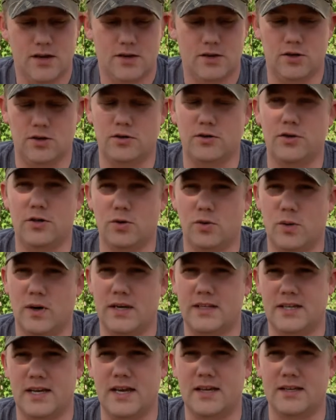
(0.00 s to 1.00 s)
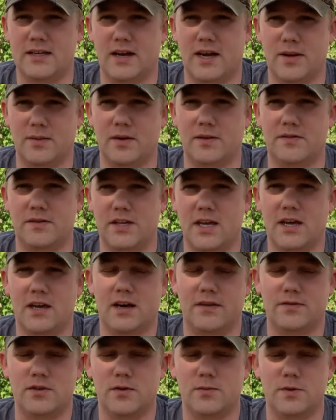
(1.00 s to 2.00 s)
you do want to take time. If you take
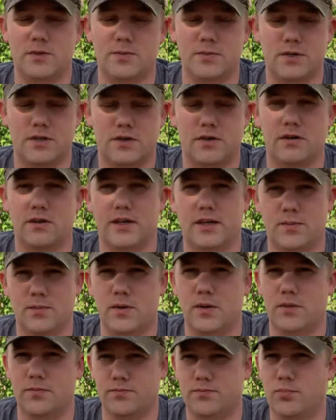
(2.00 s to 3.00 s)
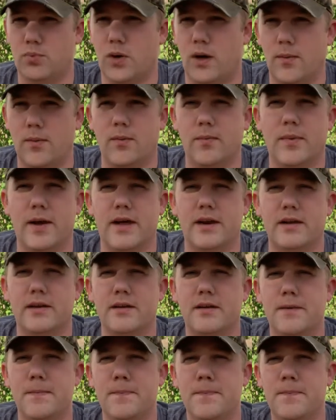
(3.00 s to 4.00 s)
off too much material, it can be
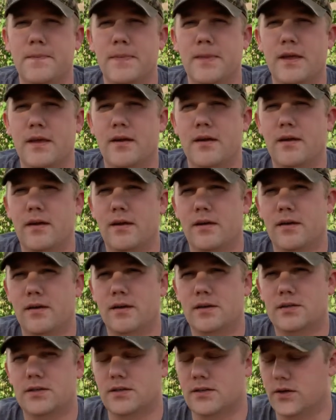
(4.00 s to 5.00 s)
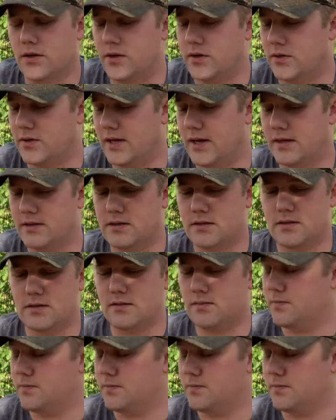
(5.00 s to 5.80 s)
problematic. So that's